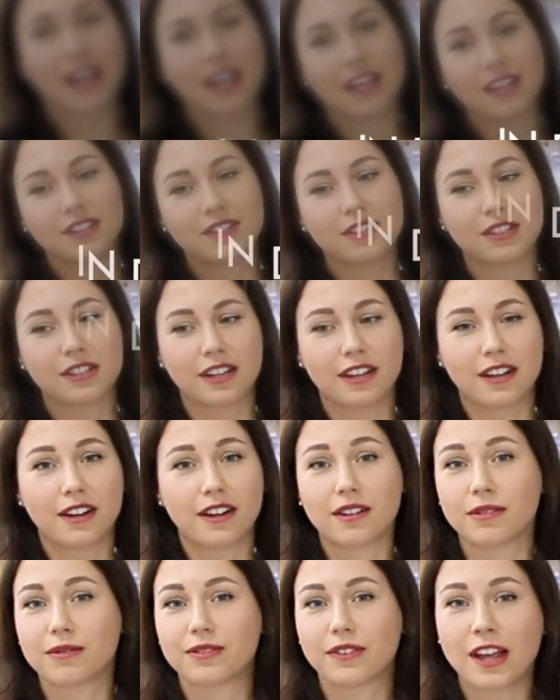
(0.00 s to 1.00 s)
and
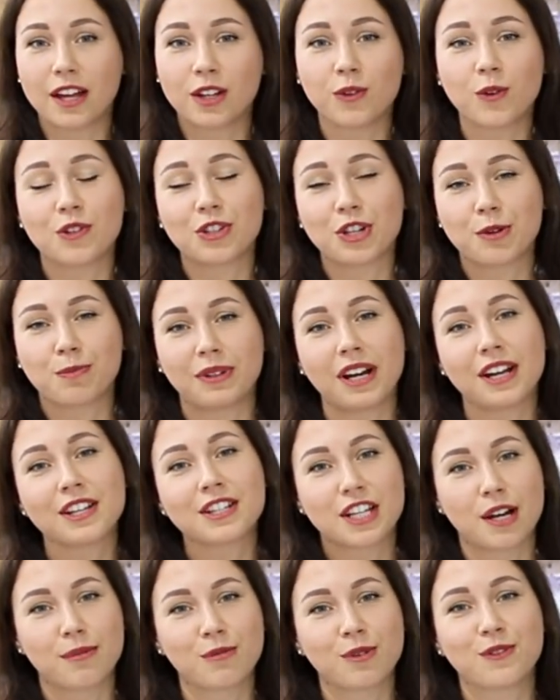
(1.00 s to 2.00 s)
then we'll reply
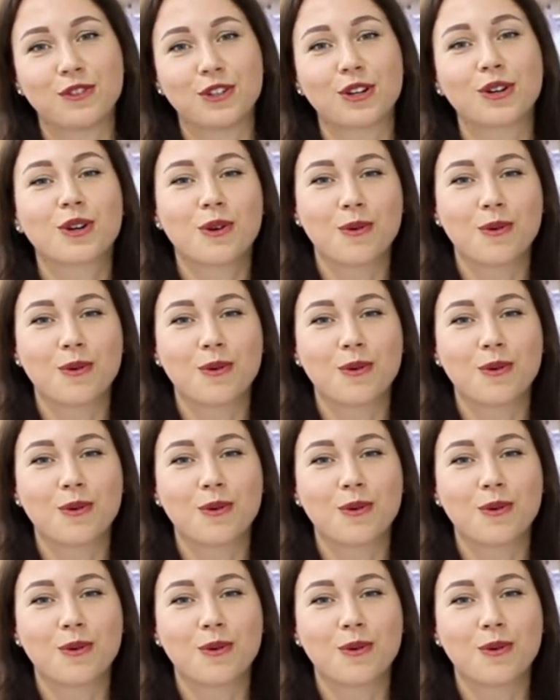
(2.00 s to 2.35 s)
some of your